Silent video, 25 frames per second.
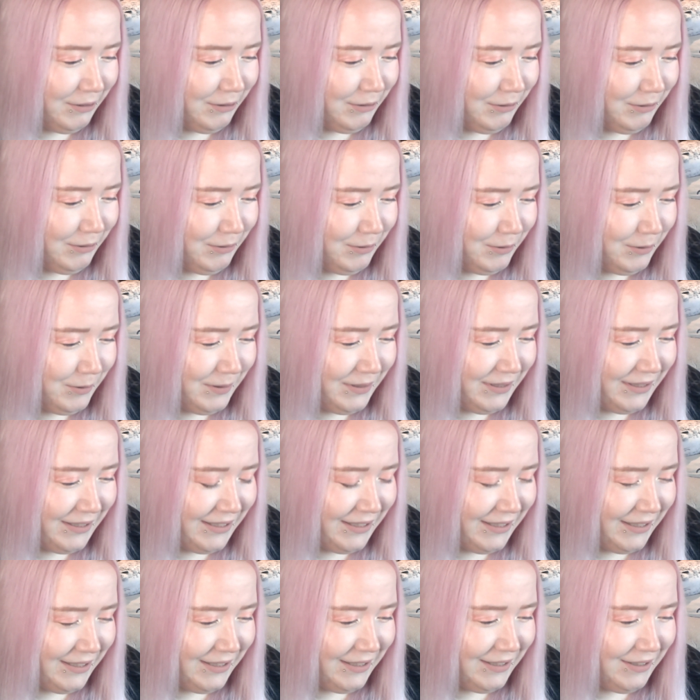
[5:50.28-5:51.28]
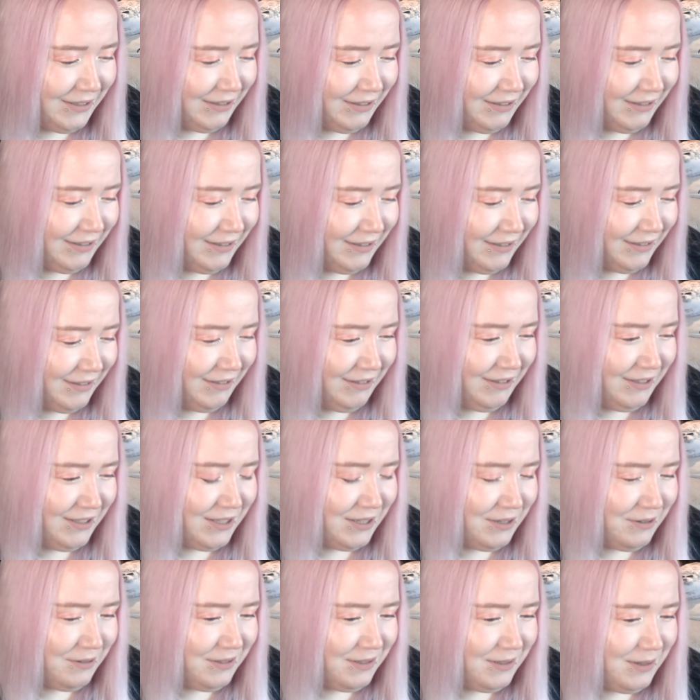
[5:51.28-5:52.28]
Awkward.
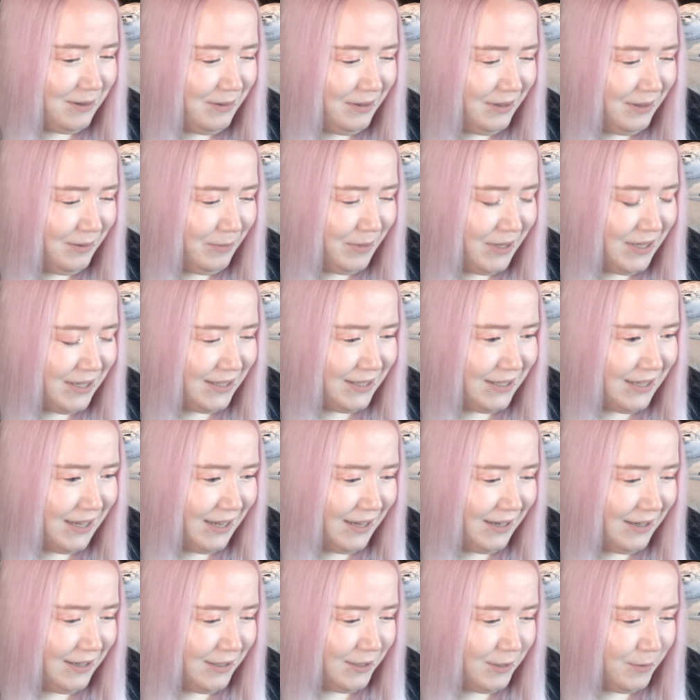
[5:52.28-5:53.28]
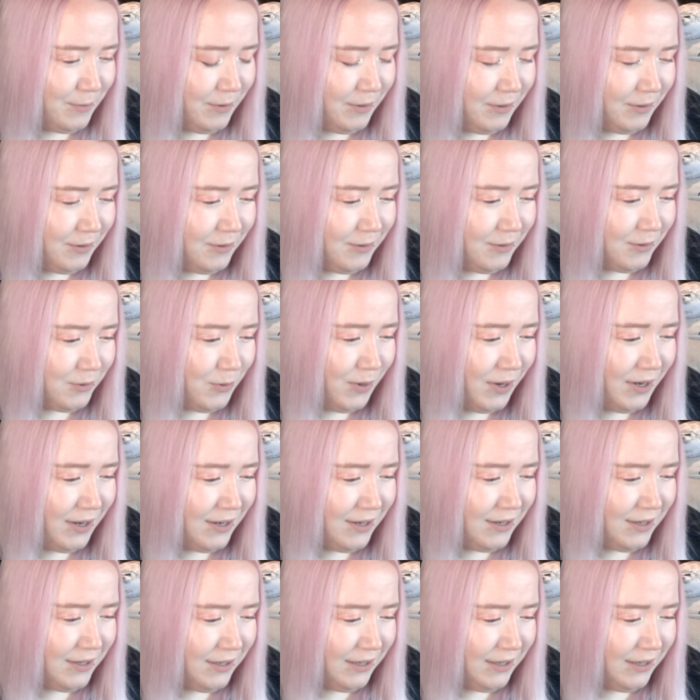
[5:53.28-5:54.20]
Also, it's a little bit sad, I suppose, when...